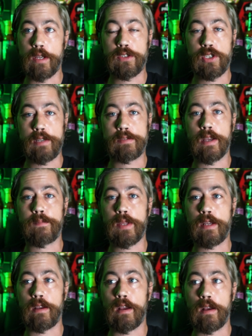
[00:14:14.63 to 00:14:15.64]
achieve
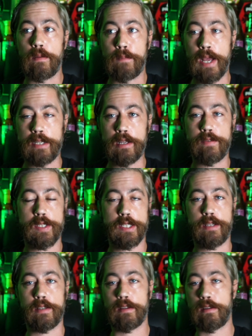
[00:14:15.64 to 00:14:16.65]
something
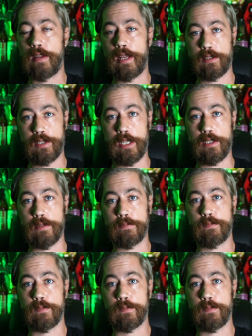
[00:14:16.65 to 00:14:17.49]
magnificent next season.